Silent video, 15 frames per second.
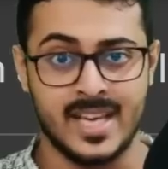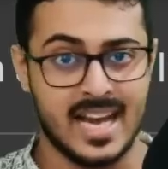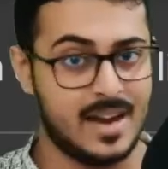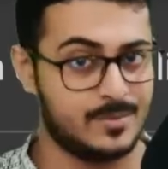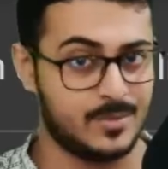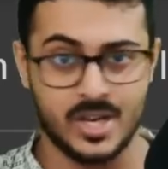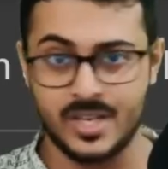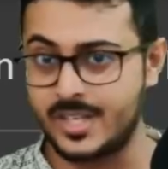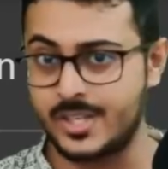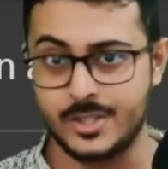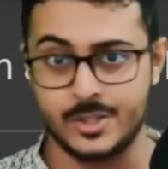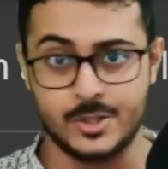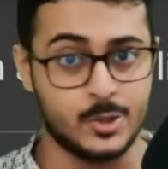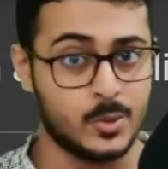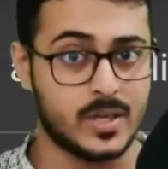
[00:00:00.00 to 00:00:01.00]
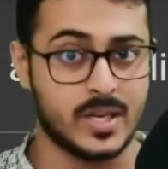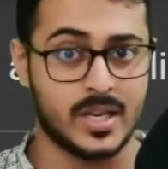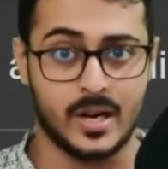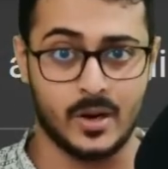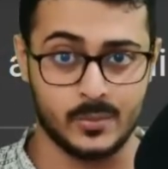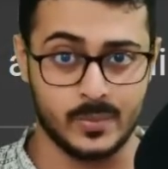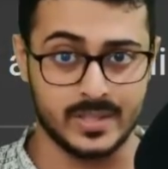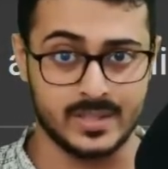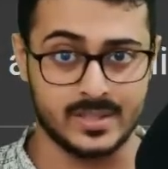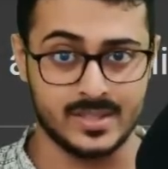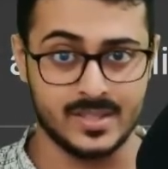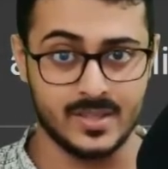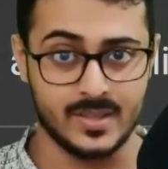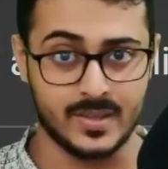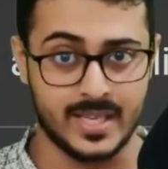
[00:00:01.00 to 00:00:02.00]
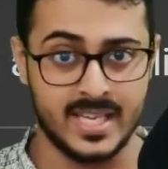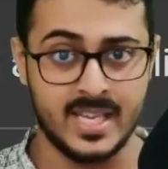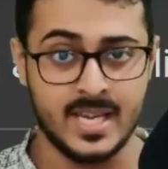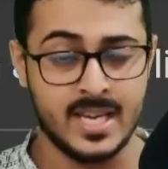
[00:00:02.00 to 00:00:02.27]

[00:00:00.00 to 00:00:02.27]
I'm not here to joke around with. Okay,